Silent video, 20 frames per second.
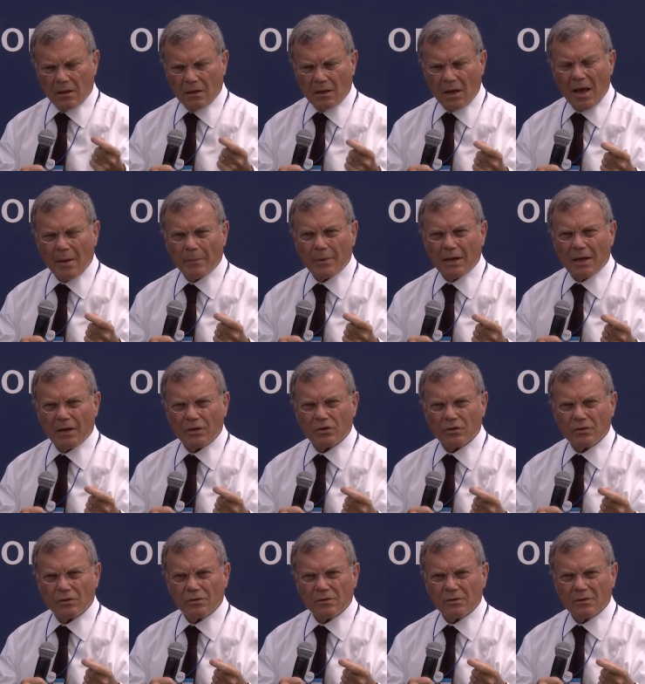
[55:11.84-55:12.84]

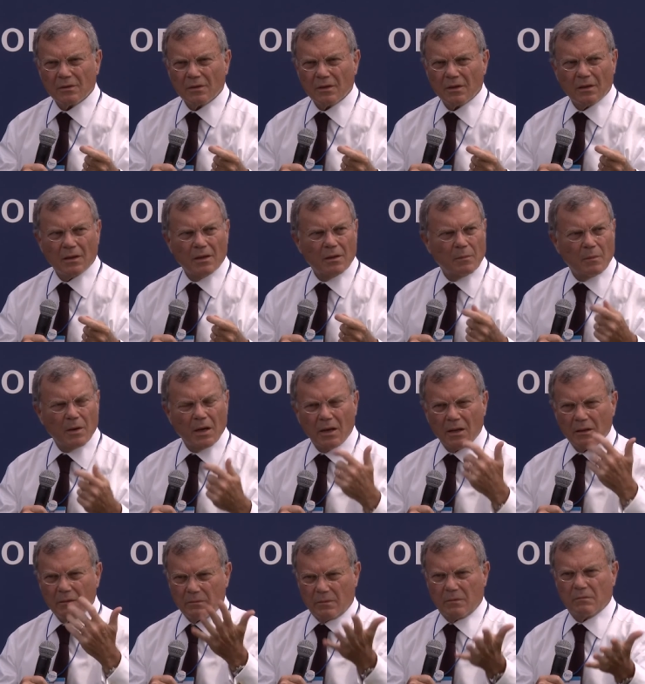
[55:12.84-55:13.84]
Haberdashers,
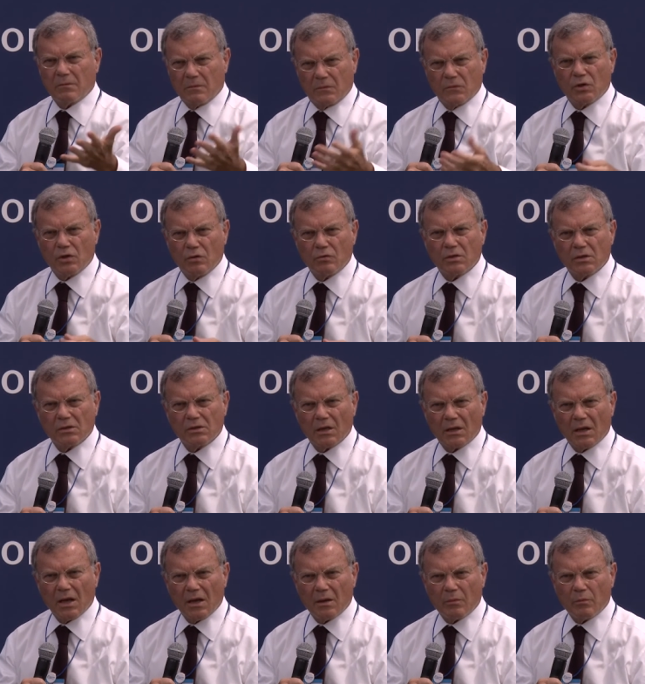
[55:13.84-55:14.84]
my tutors at
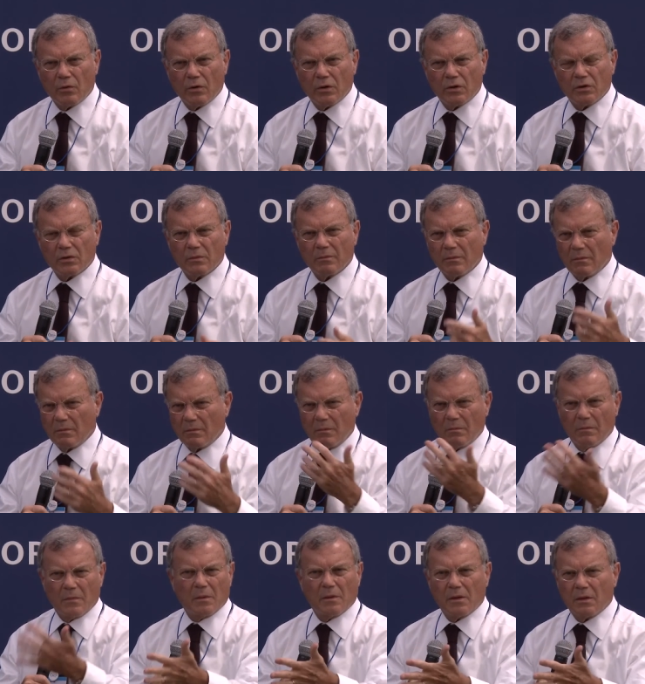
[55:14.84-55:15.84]
Cambridge,
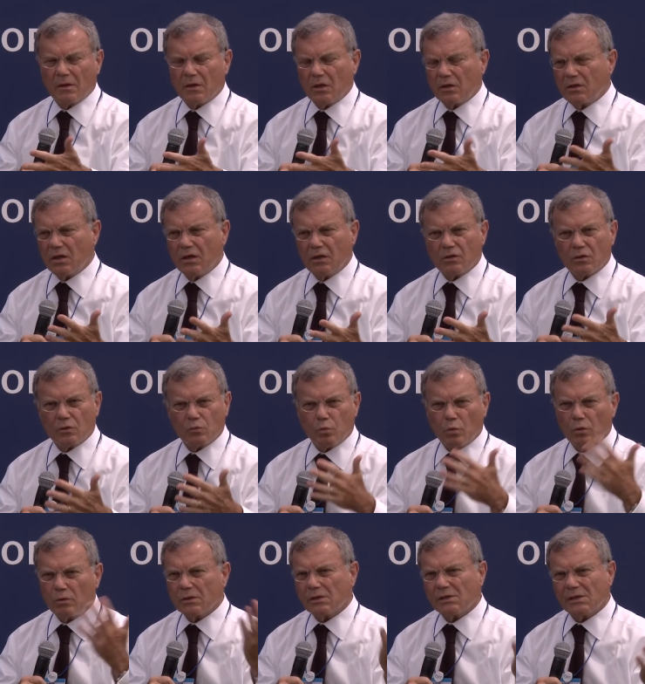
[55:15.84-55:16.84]
the teachers,
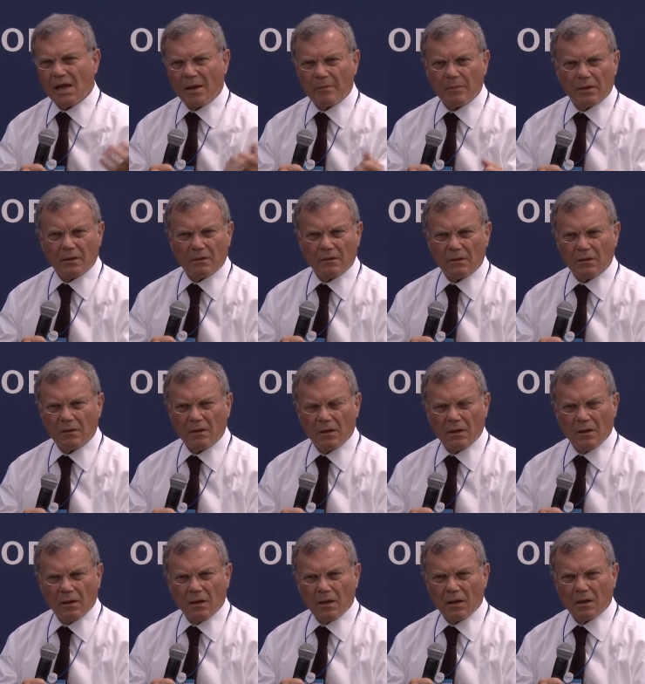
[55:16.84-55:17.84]
Walt Salmon,
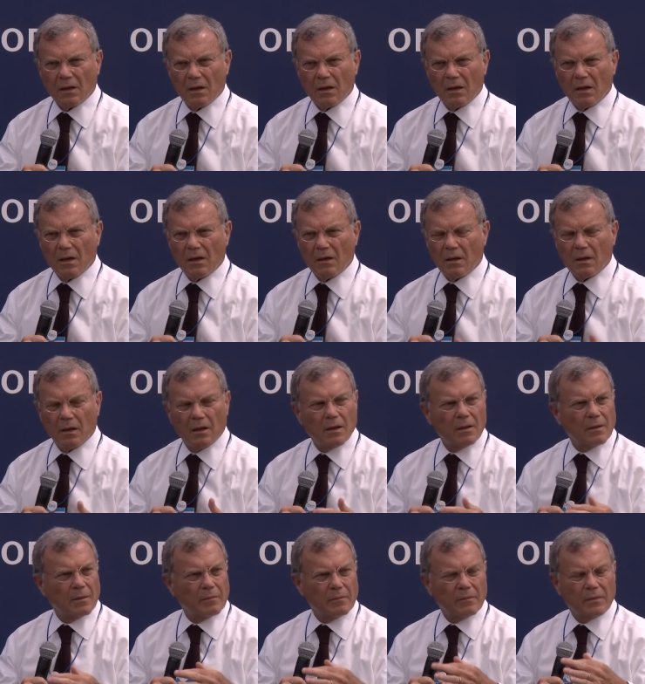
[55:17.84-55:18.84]

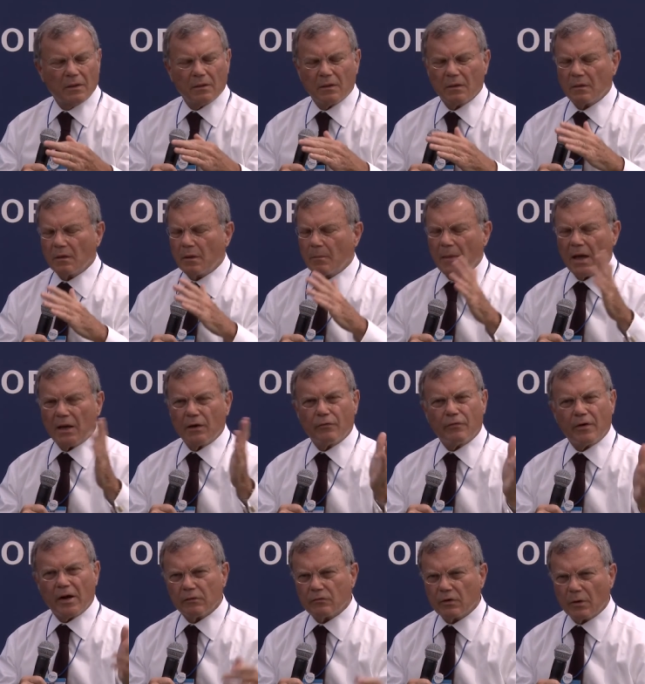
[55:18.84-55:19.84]
the
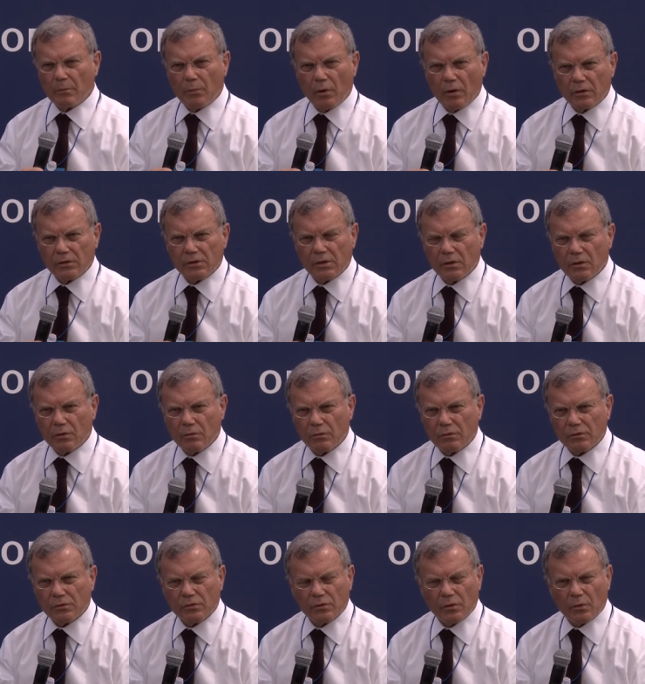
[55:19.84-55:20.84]
manufacturing policy
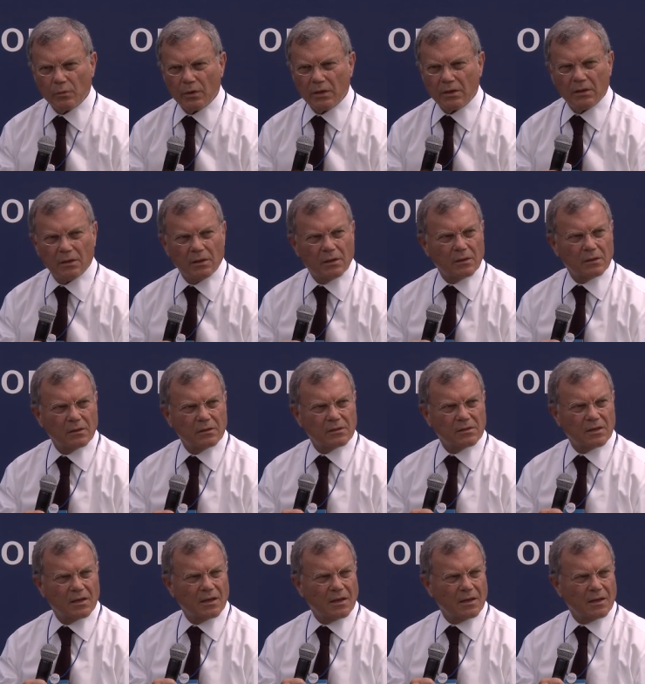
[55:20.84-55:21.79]
course that we did at